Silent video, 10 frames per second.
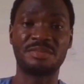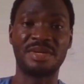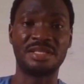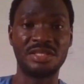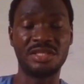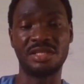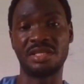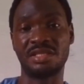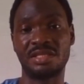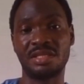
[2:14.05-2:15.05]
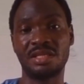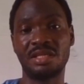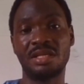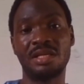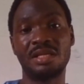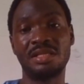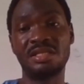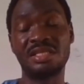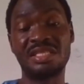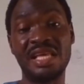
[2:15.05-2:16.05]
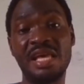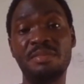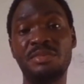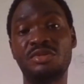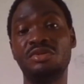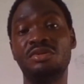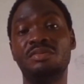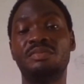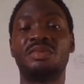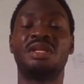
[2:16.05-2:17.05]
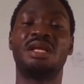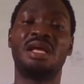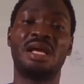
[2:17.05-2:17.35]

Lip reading: mathematicians. This is aimed to